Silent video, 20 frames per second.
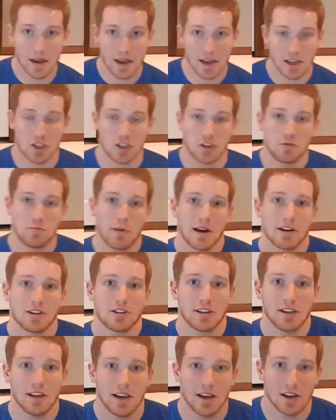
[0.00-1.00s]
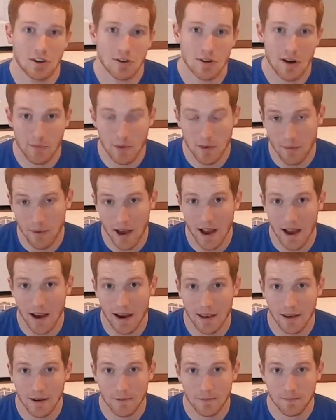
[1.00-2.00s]
especially in your upper
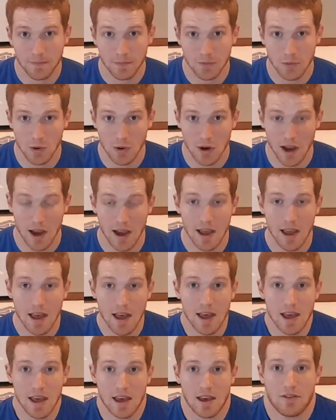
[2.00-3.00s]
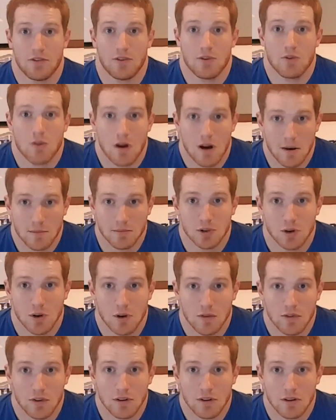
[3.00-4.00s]
back, okay? If you're humped
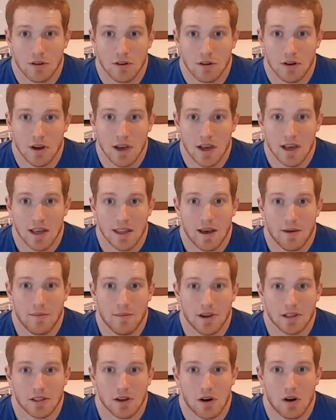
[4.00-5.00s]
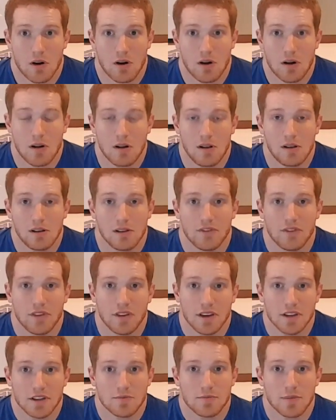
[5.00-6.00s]
over, that means all of
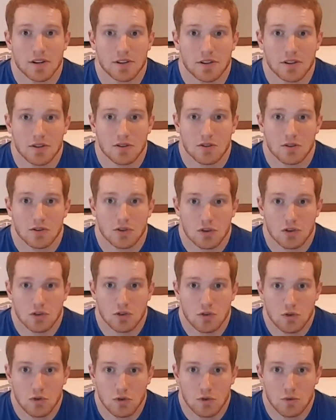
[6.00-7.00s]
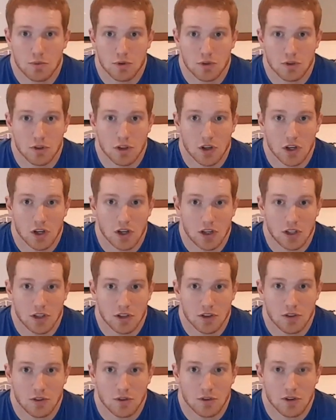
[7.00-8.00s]
these muscles are super
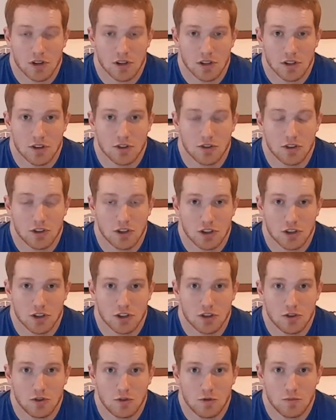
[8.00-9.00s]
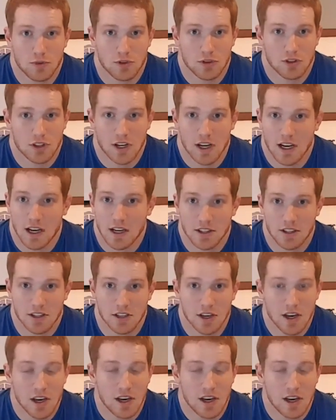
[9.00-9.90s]
tight, okay? They're just super tight,